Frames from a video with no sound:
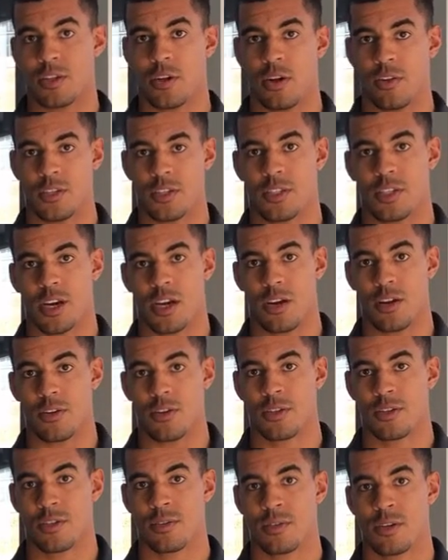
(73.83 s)
on the
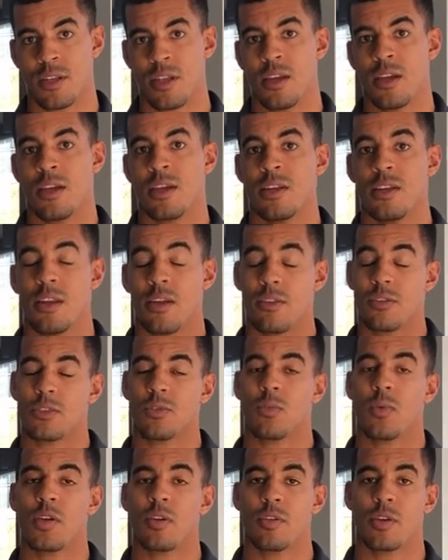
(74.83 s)
tires. Now, there's
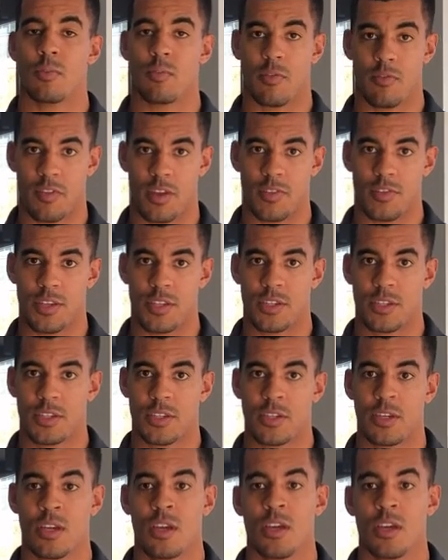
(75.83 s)
a way you can prevent this.